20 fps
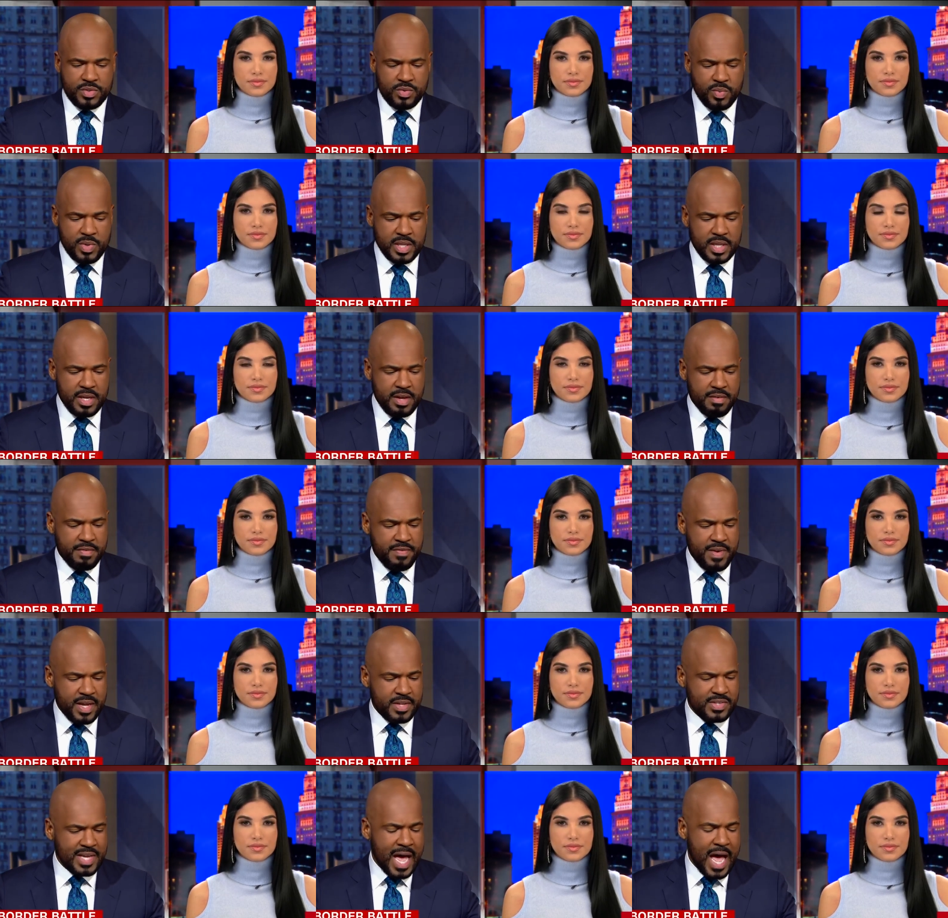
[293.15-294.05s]
Speaker 1: It's really a
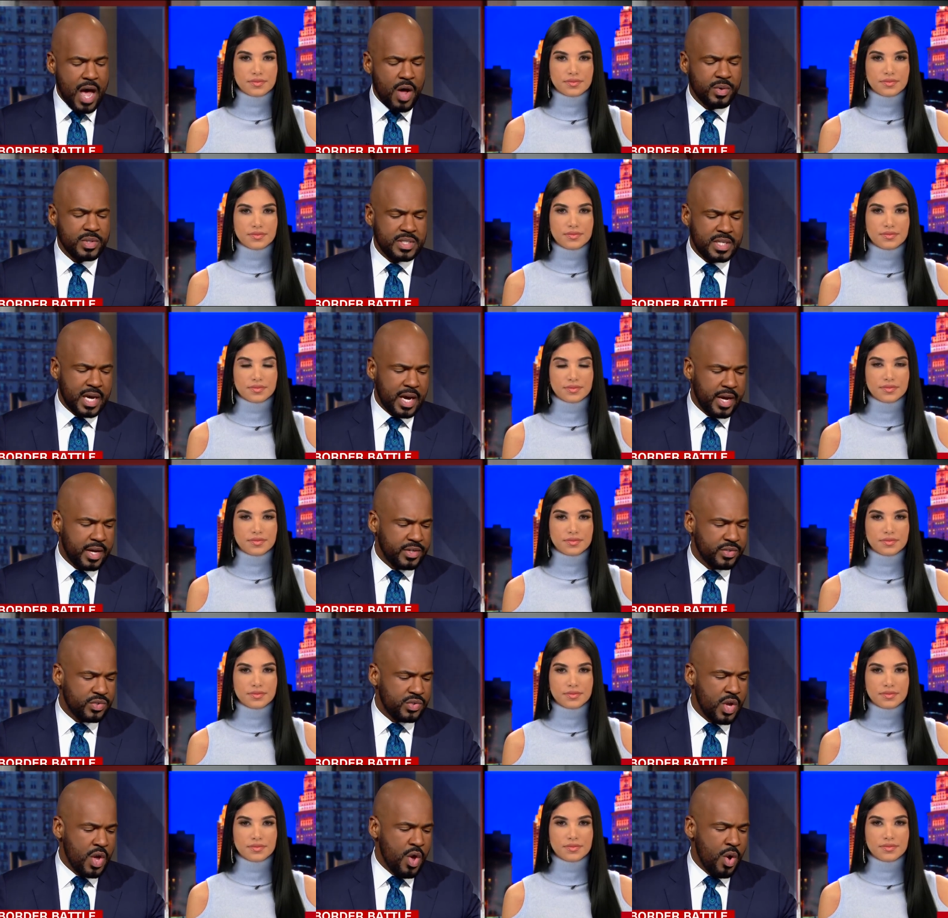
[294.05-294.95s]
fence. How
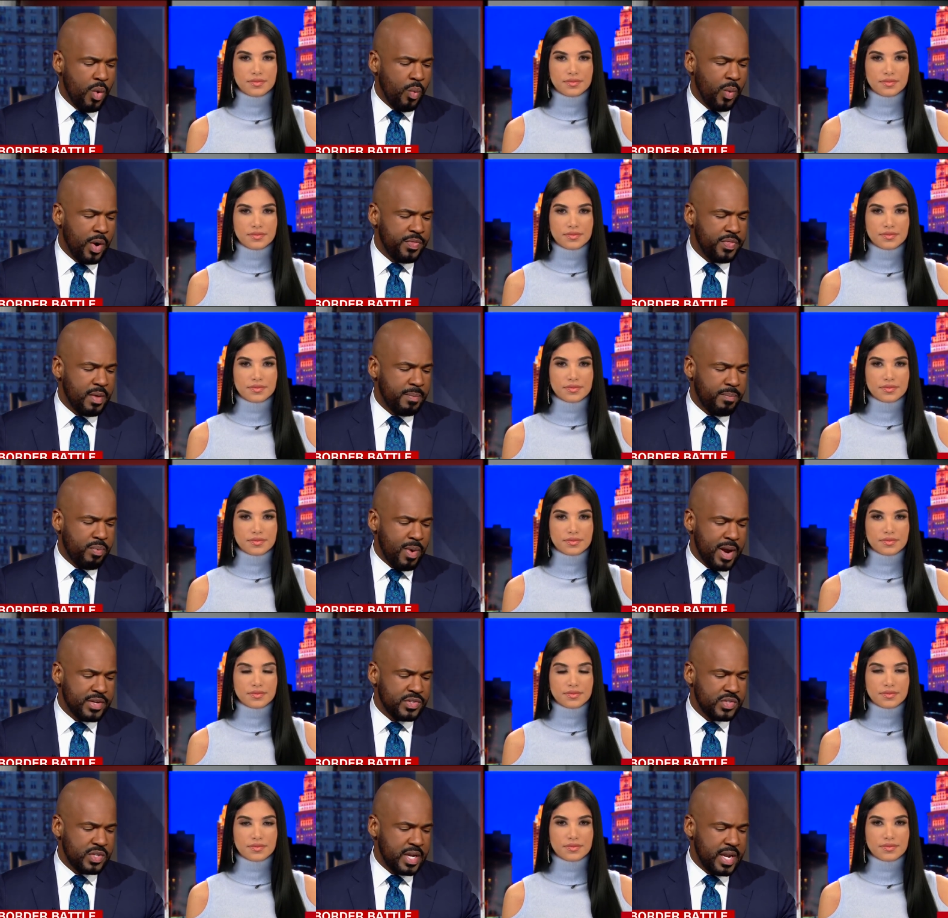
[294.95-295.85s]
does what the
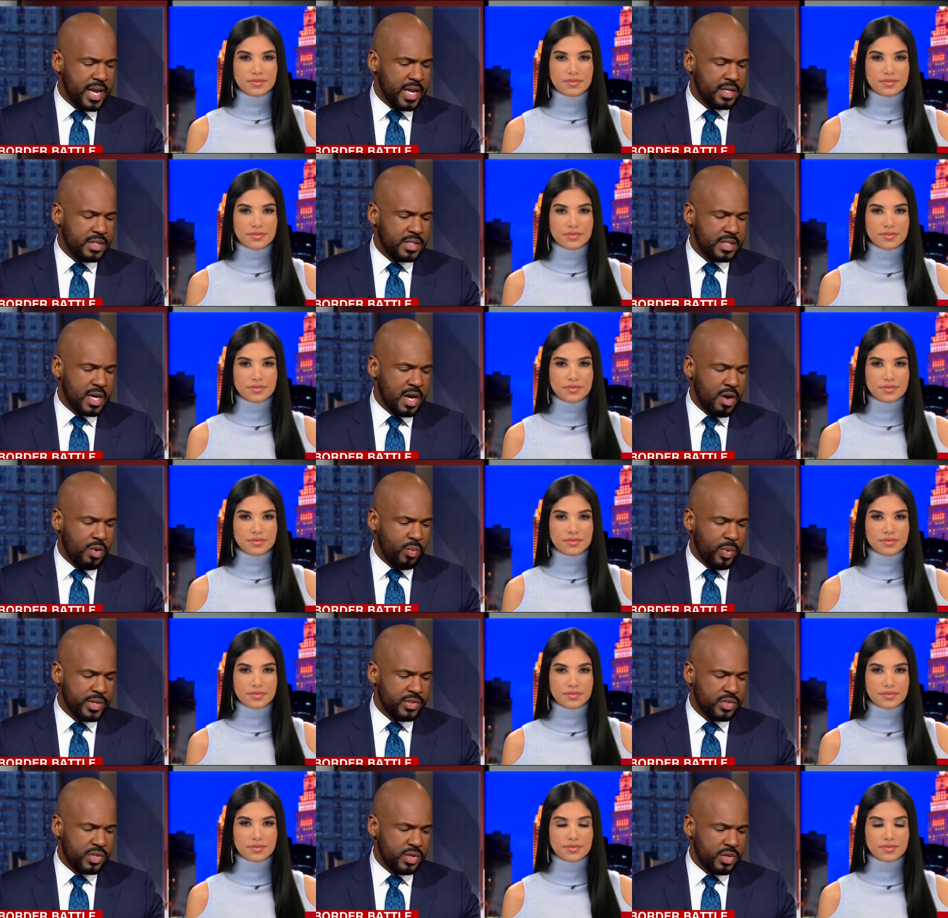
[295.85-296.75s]
president uh,
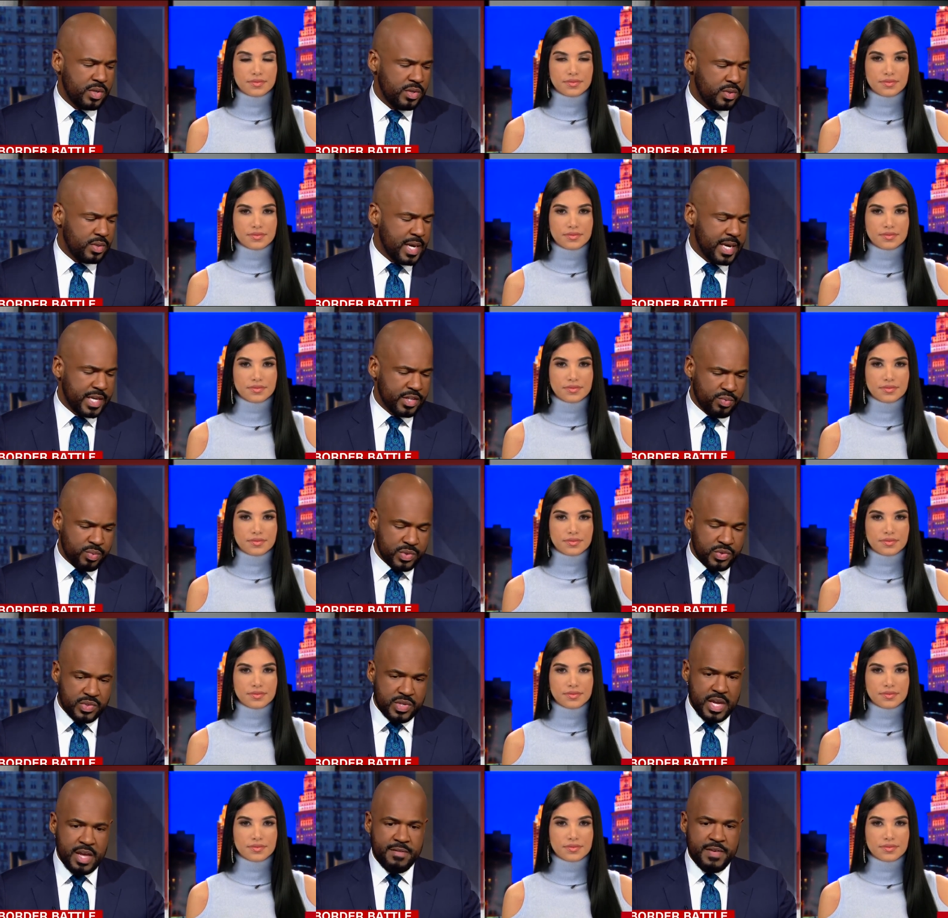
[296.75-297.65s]
went to, I guess,
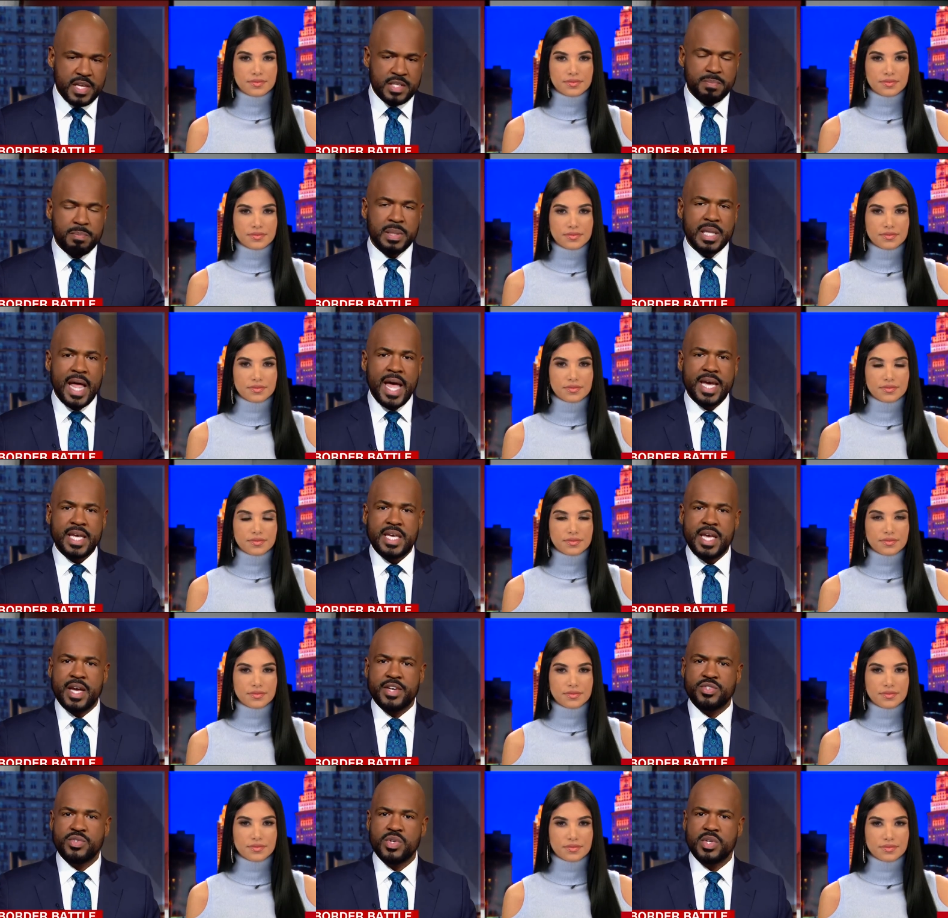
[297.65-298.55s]
receive his
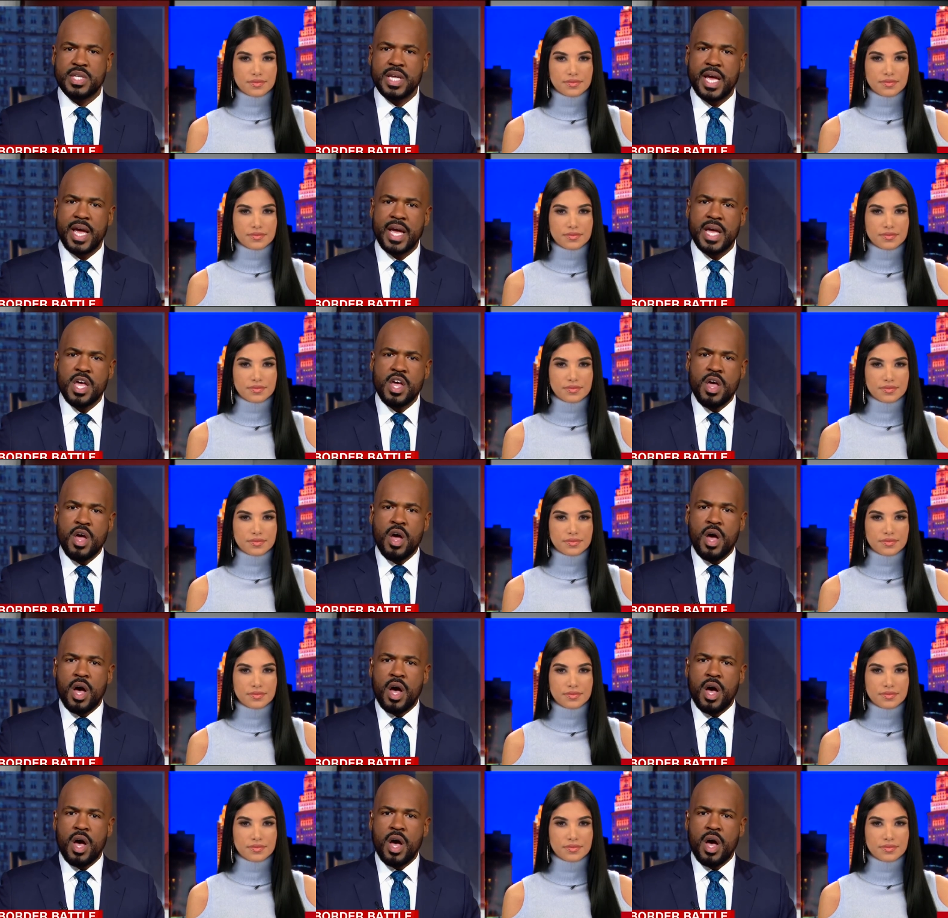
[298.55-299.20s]
plaque yesterday,